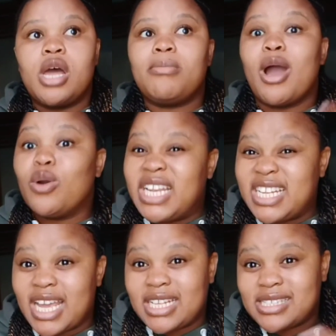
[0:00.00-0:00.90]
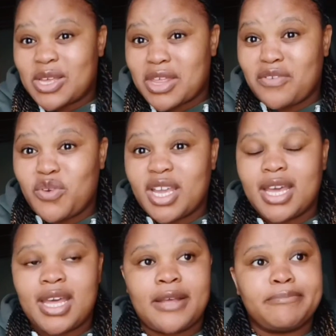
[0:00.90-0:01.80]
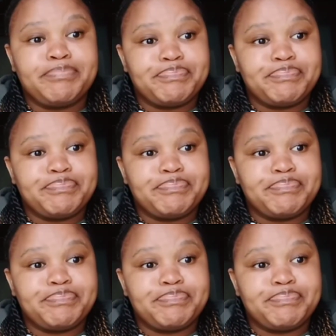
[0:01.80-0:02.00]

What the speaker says: my holiday in South Africa.